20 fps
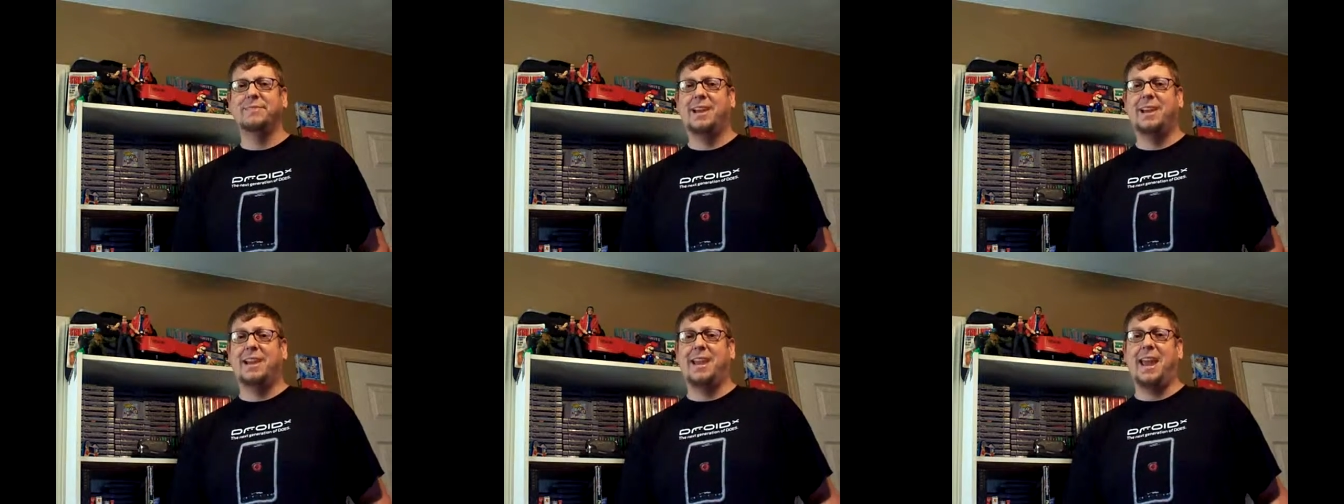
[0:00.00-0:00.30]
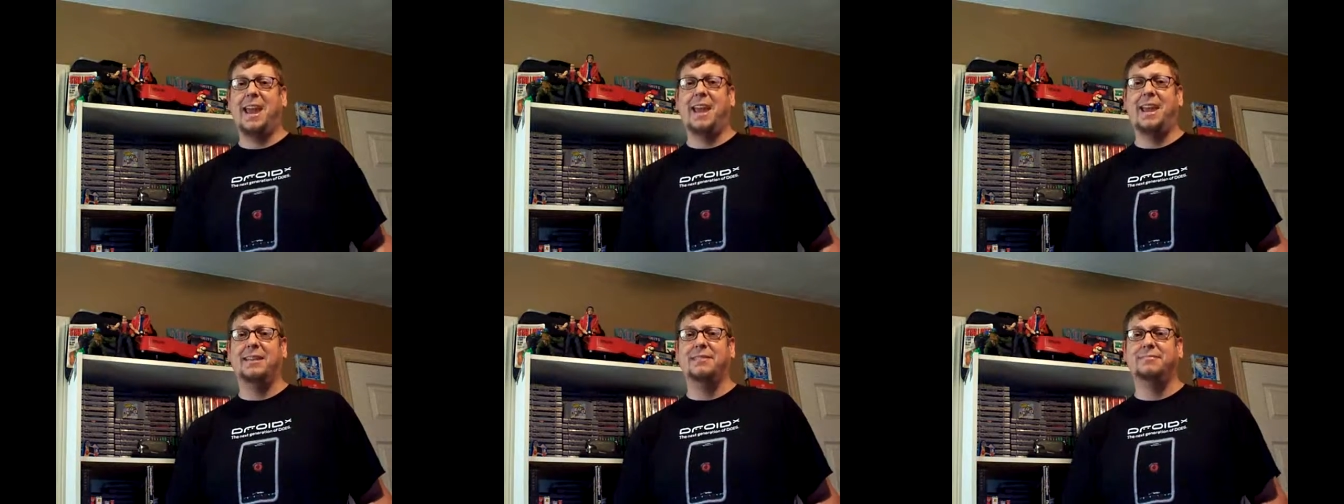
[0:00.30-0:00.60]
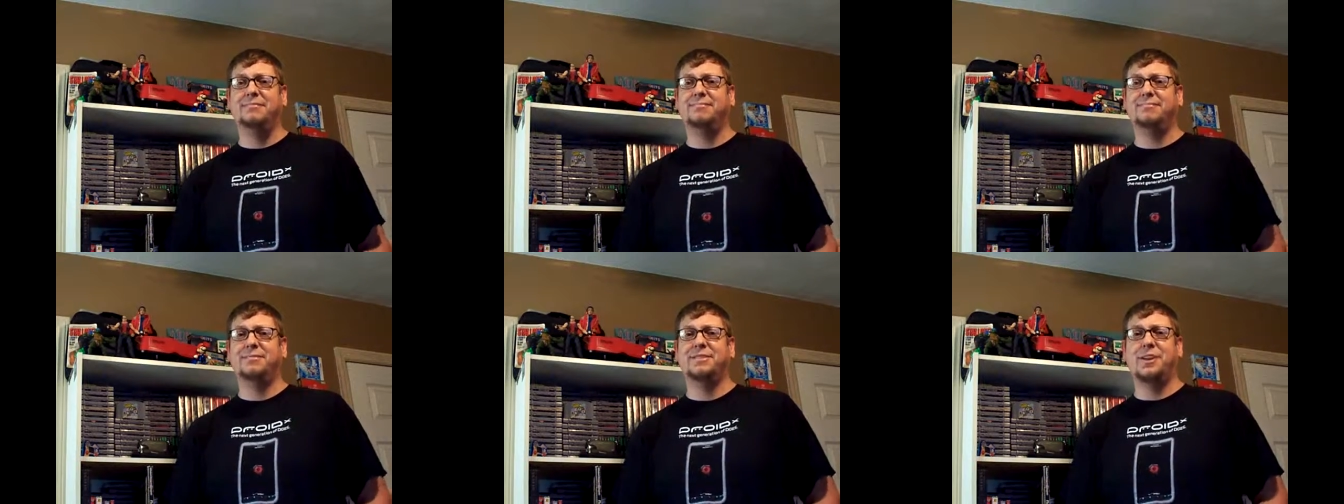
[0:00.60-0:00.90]
can't.
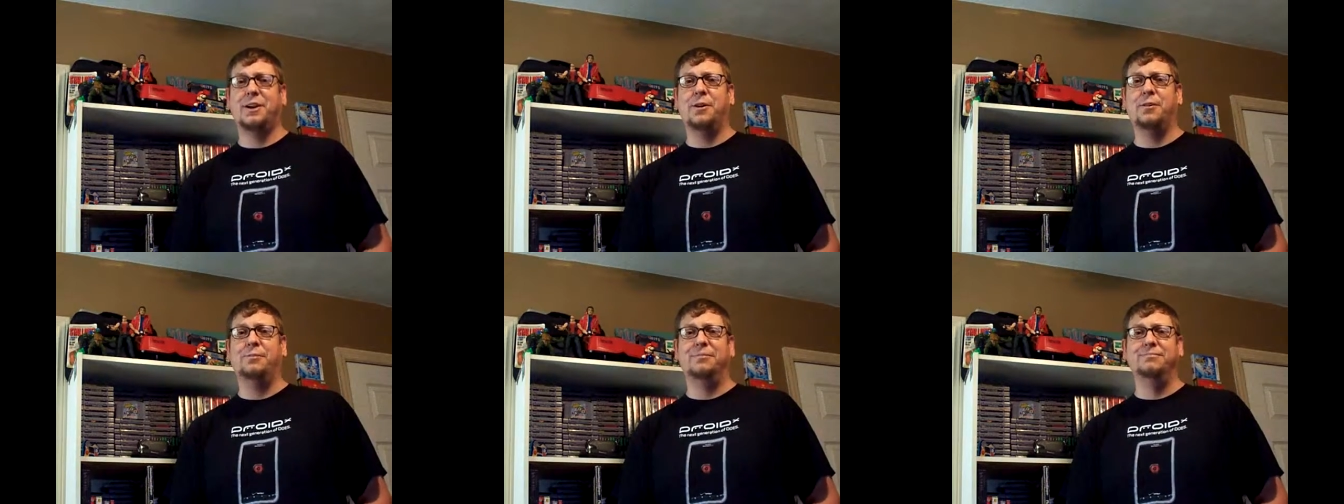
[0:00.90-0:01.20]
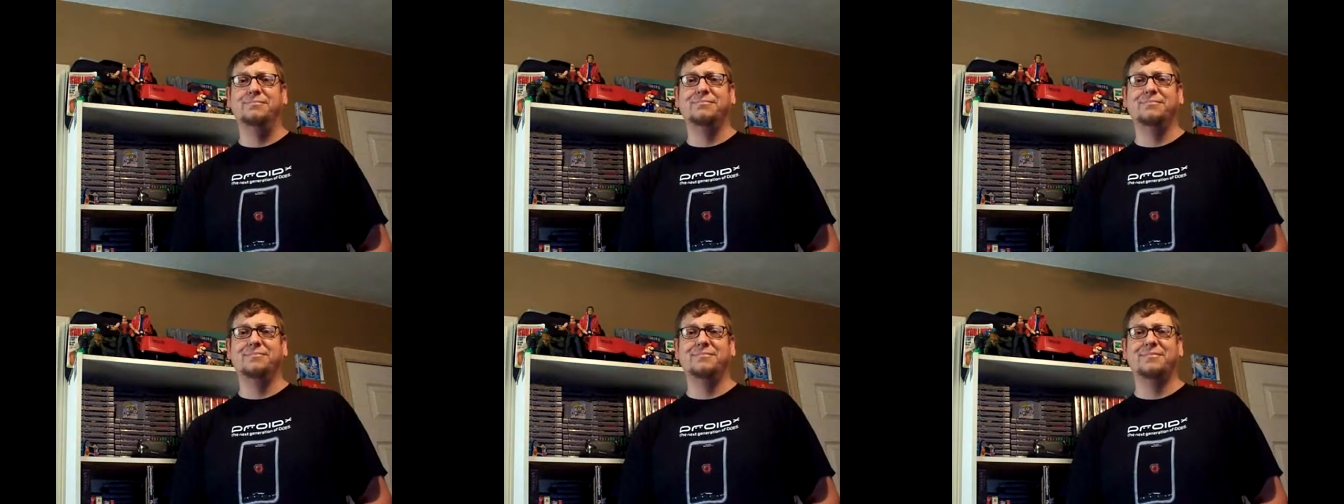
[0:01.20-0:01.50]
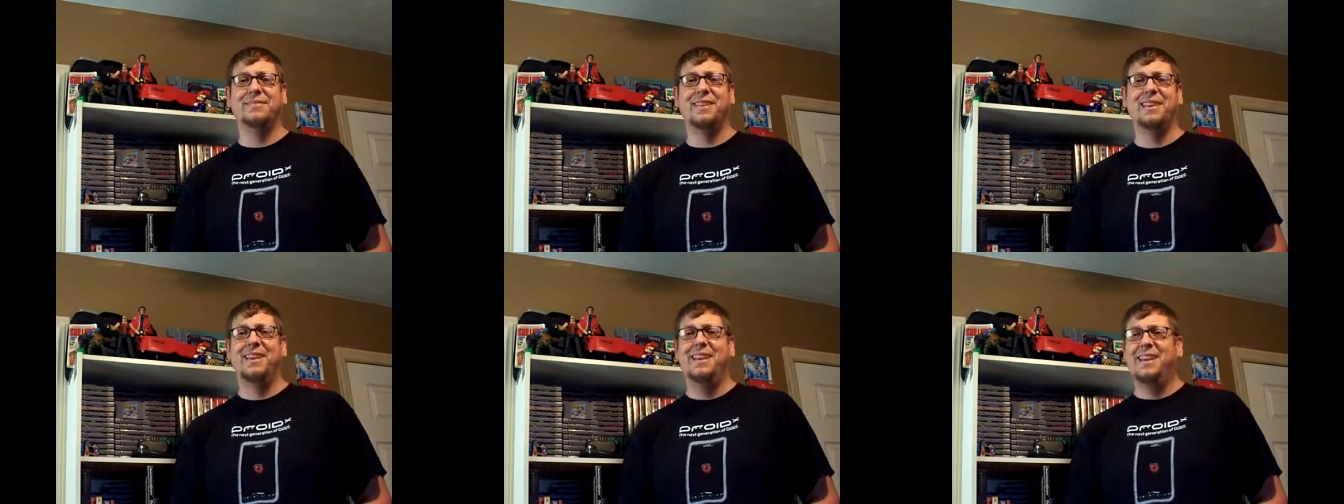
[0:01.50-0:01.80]
So,
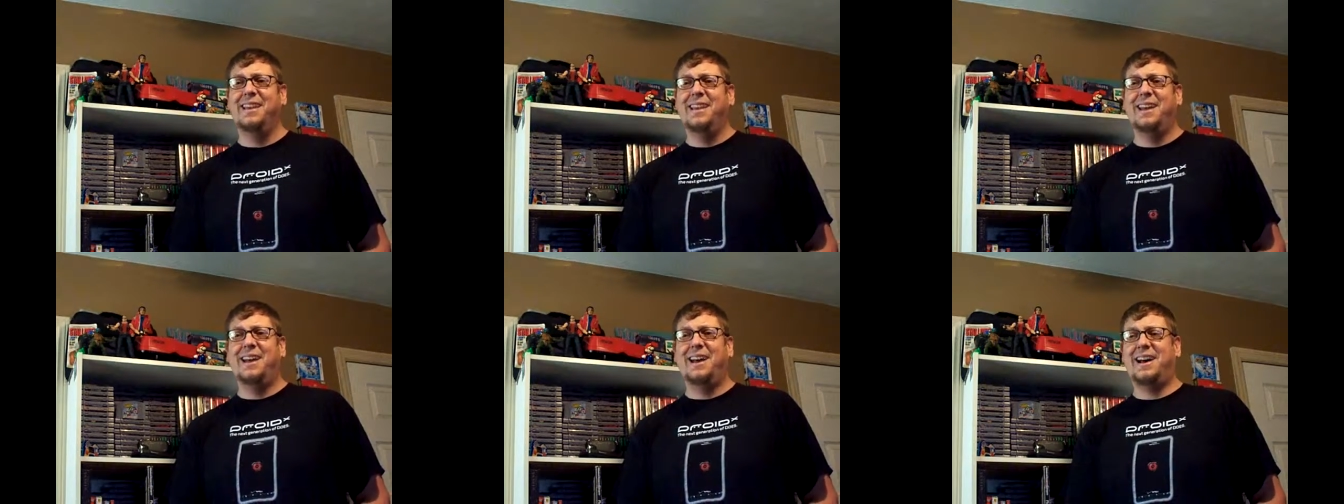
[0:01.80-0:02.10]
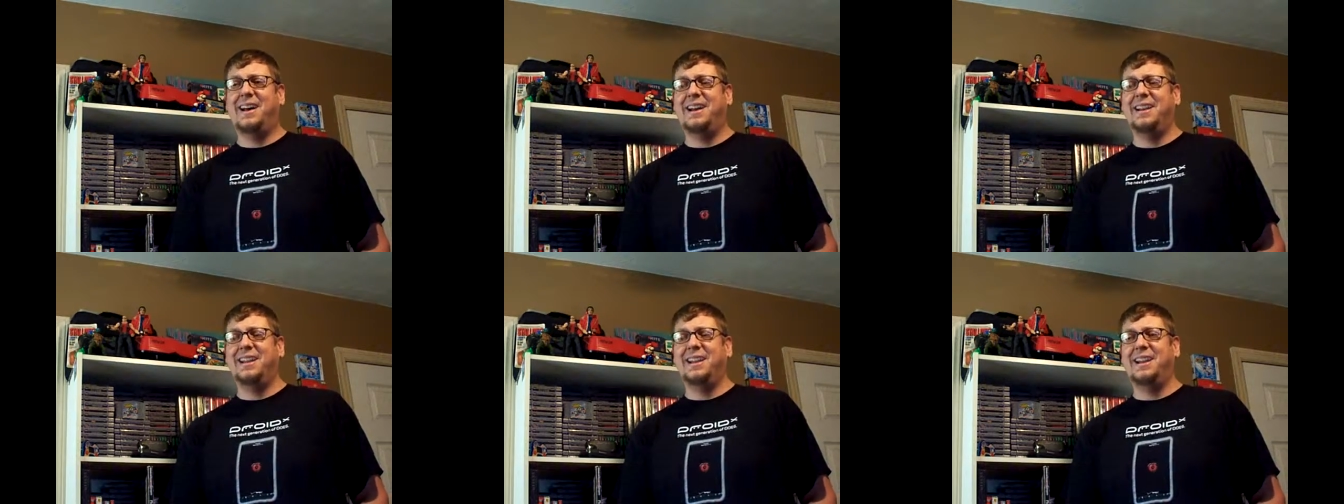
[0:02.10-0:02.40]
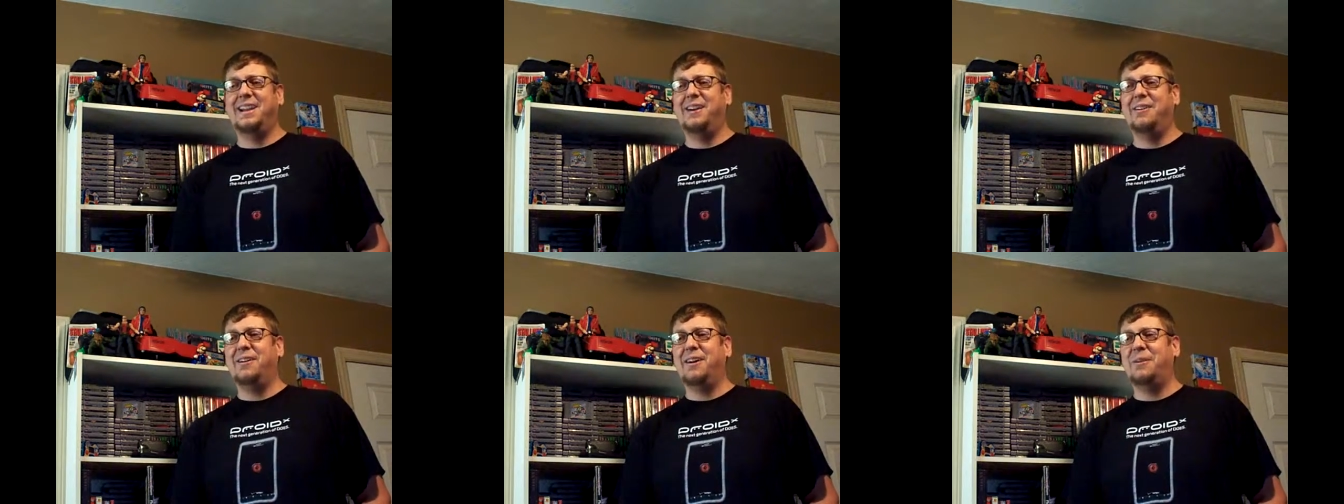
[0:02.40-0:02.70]

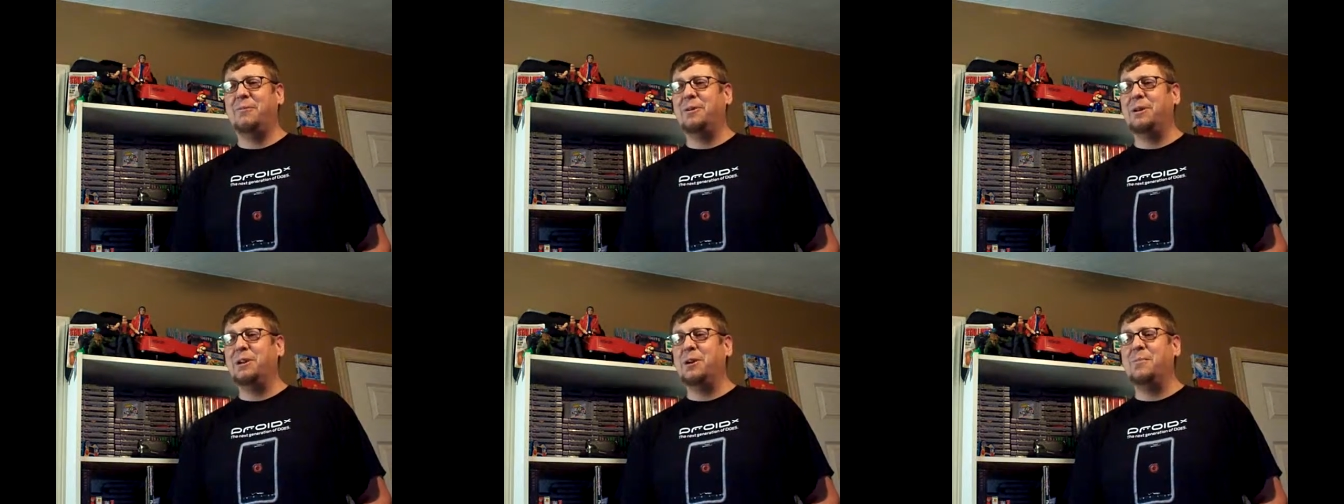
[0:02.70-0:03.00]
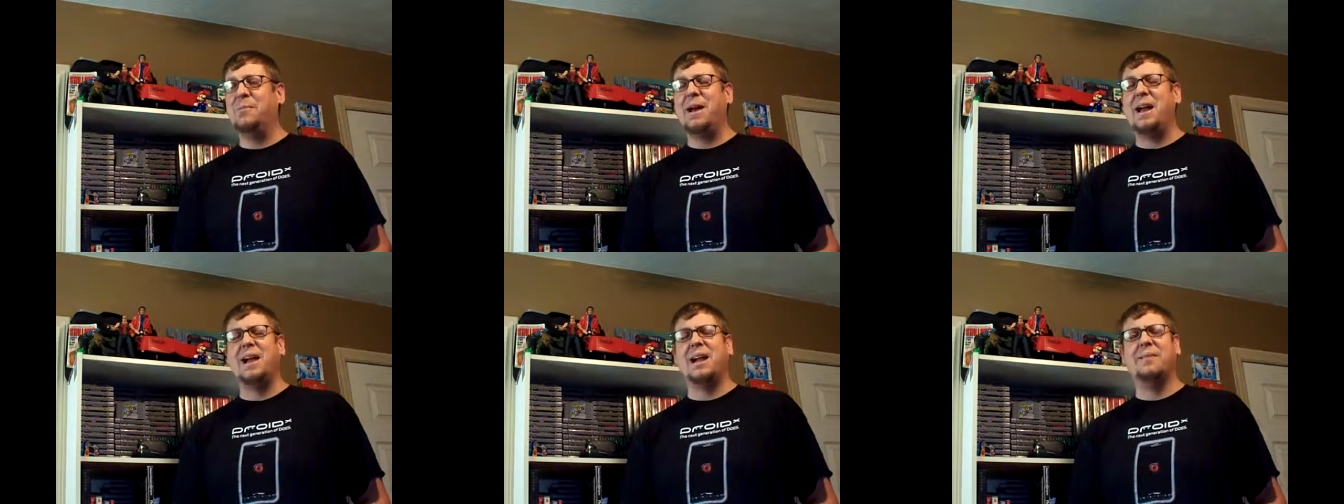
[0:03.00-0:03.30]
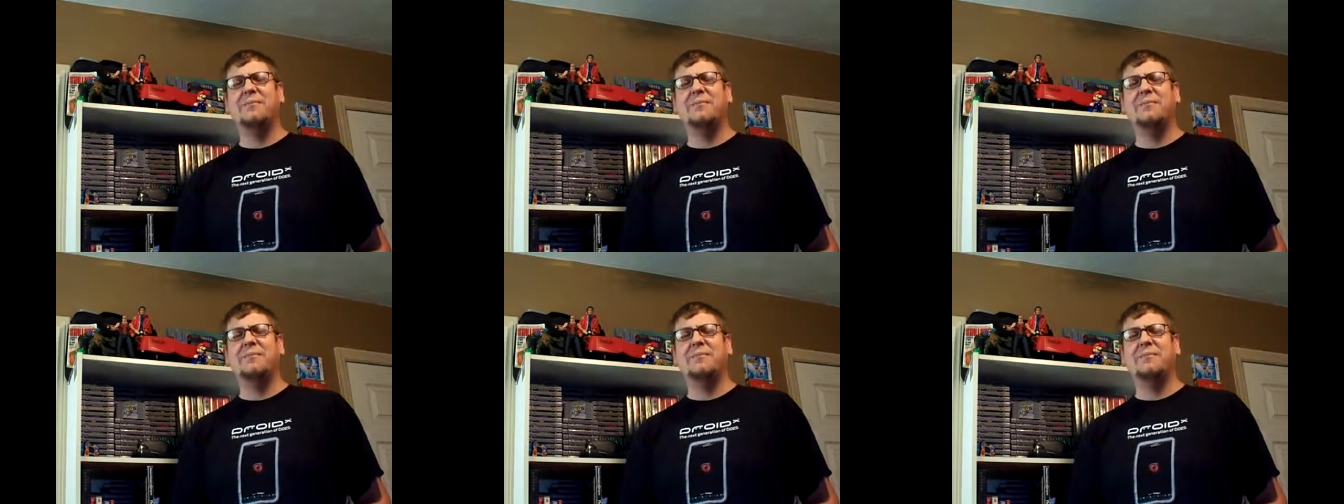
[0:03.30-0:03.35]
I want to go back.